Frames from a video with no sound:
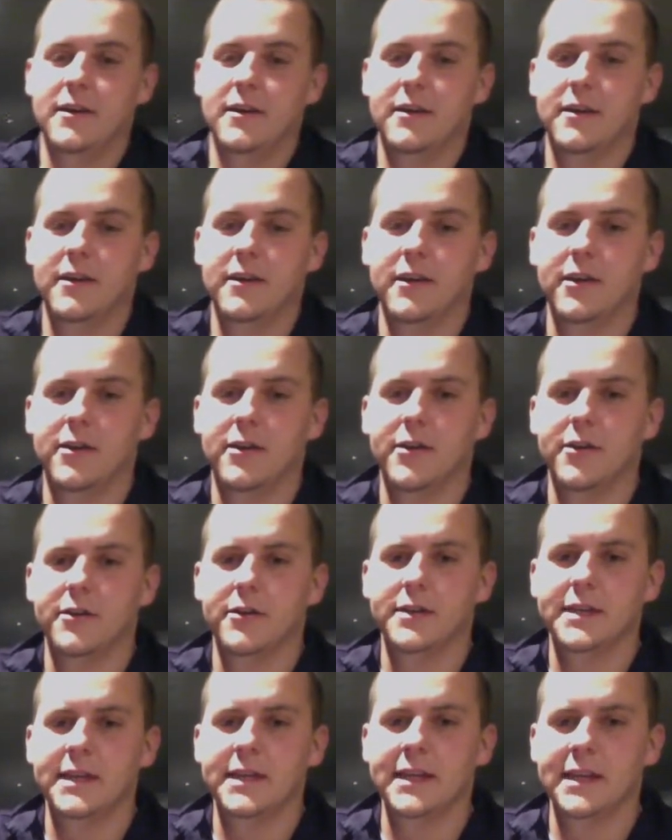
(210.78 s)
The
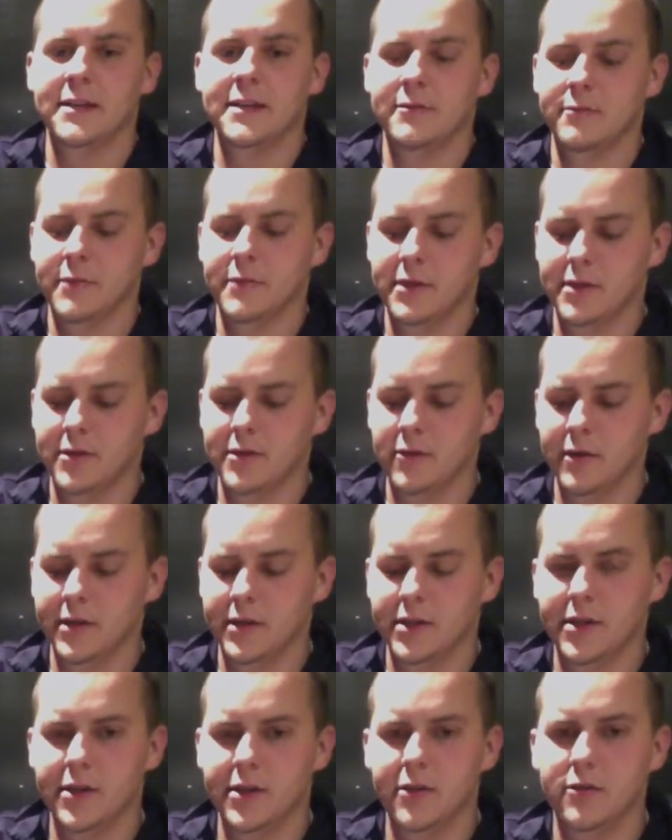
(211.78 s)
third team is going
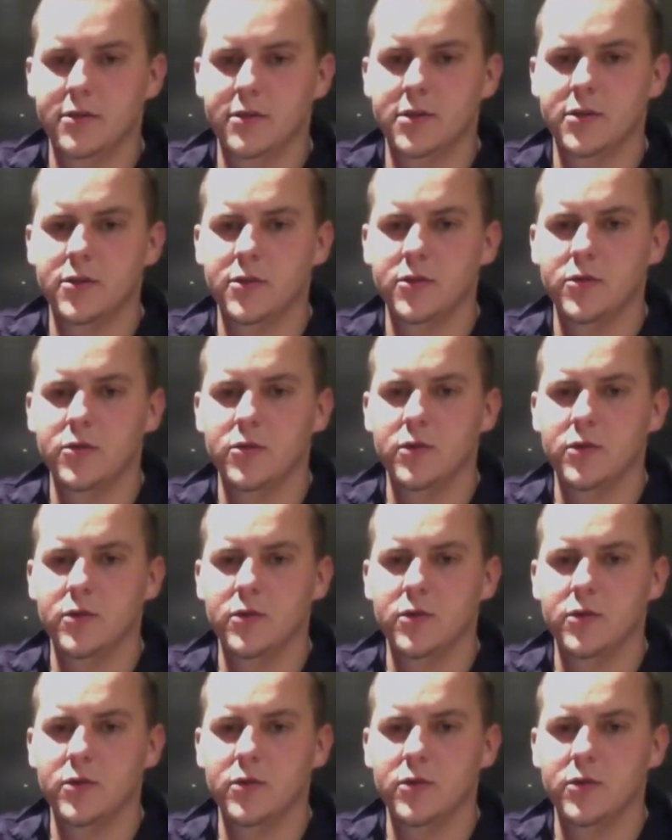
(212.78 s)
to go to